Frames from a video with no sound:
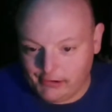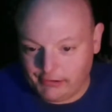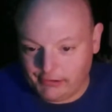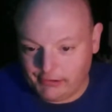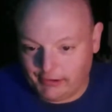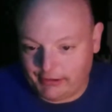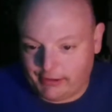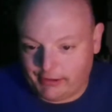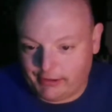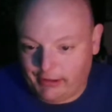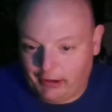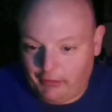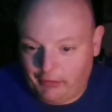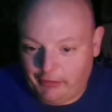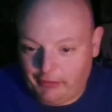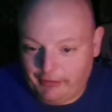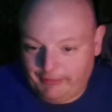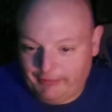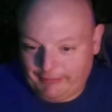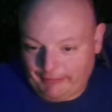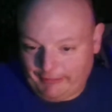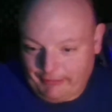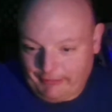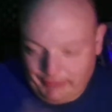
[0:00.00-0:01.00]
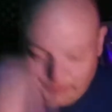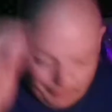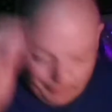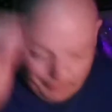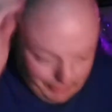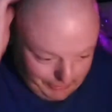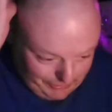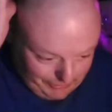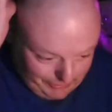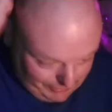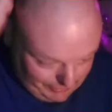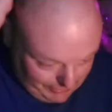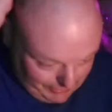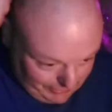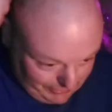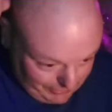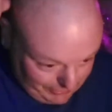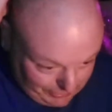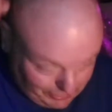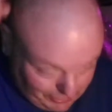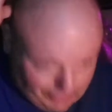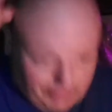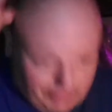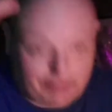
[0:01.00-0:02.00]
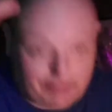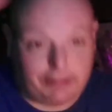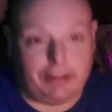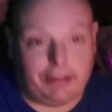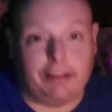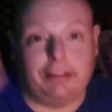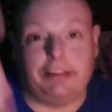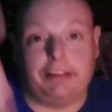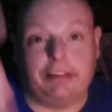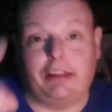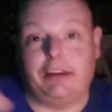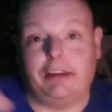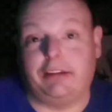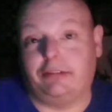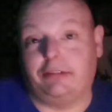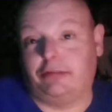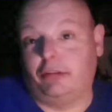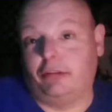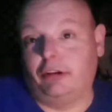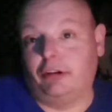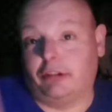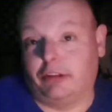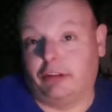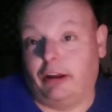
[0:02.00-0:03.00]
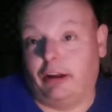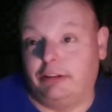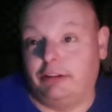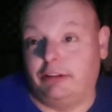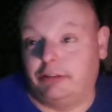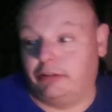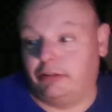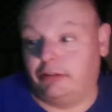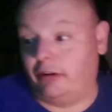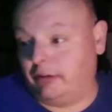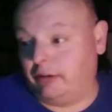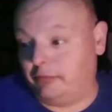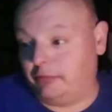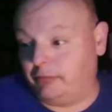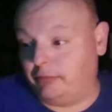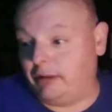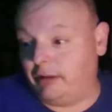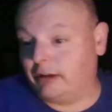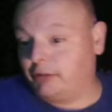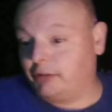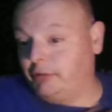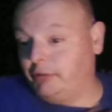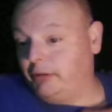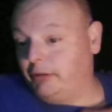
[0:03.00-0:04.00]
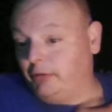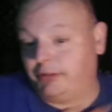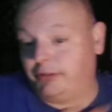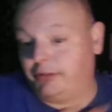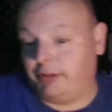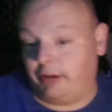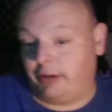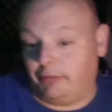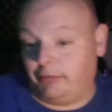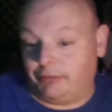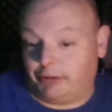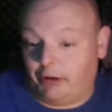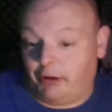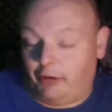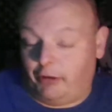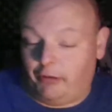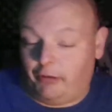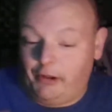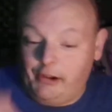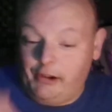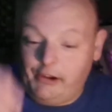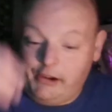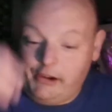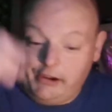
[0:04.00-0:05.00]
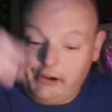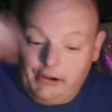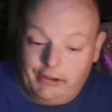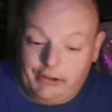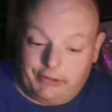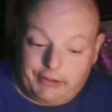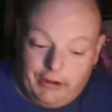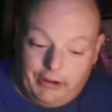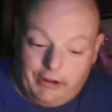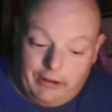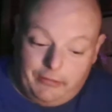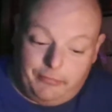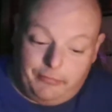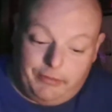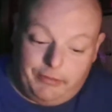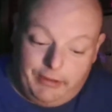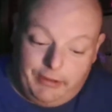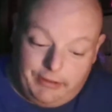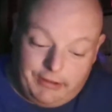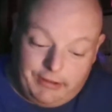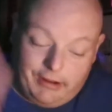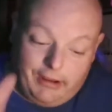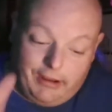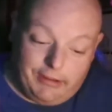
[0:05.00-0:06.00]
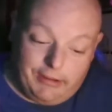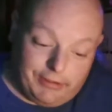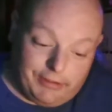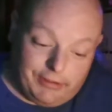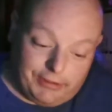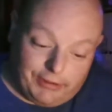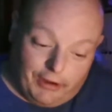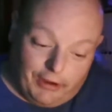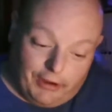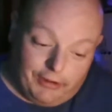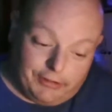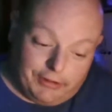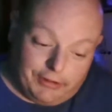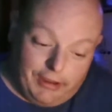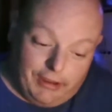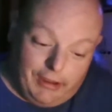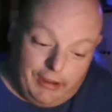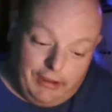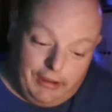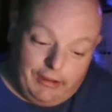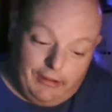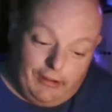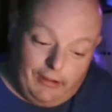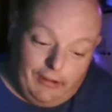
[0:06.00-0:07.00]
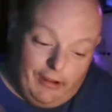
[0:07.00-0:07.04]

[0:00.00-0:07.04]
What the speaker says: So I said, "The hell with it. I'll just do it." So they look nice. So I'll give them next week. We'll see them. So it's going to be today's the start day.